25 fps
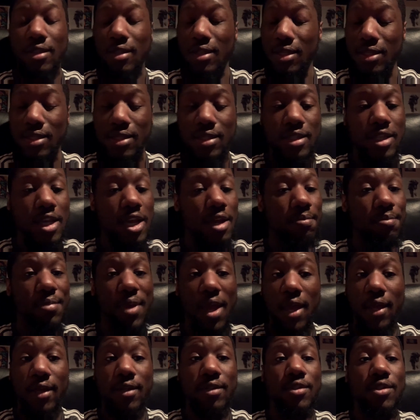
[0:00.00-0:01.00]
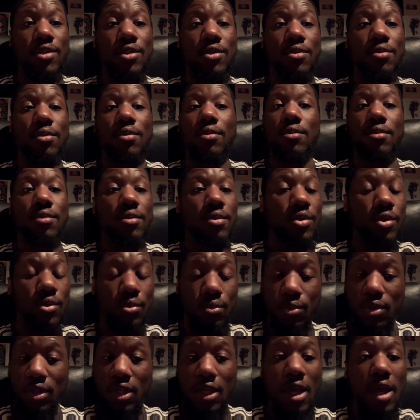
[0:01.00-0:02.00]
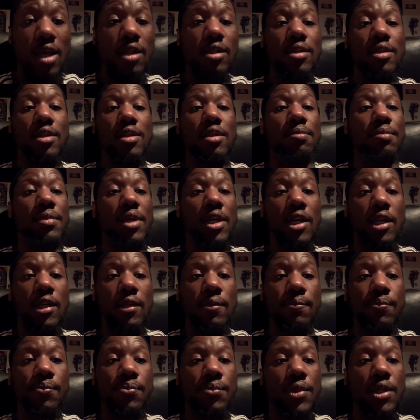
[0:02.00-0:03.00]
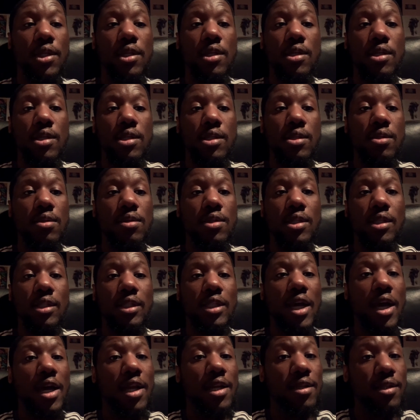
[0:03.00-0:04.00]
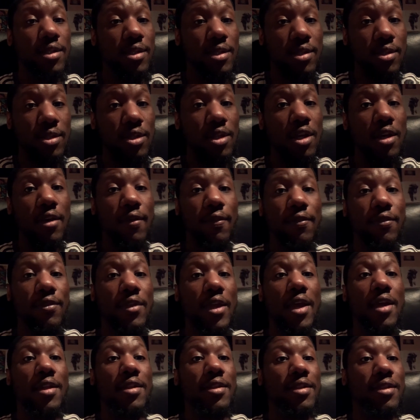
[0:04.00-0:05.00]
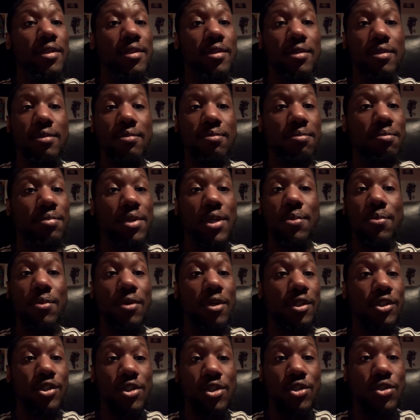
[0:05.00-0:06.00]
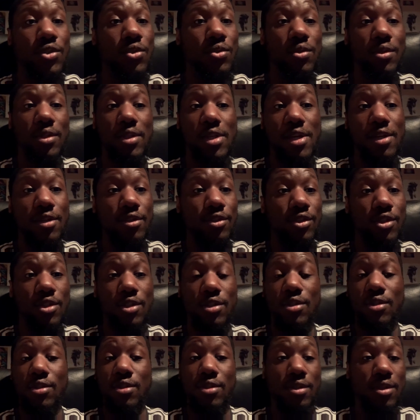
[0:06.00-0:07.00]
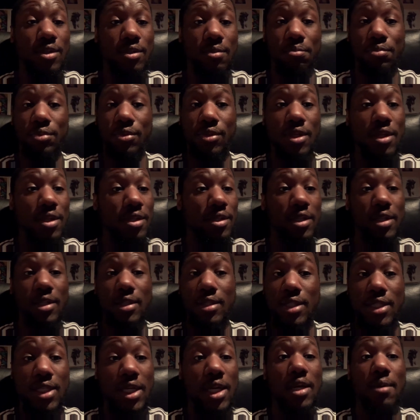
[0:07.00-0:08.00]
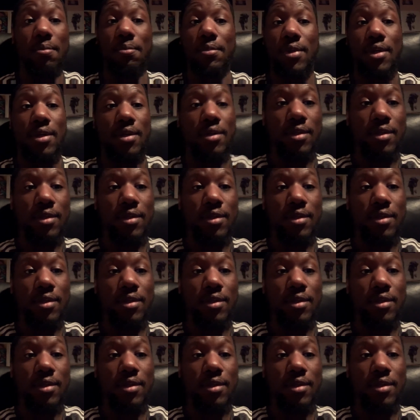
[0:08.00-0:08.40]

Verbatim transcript: Snap back into to reality, man, because there's a lot of stuff that people are just doing that are just completely dumb.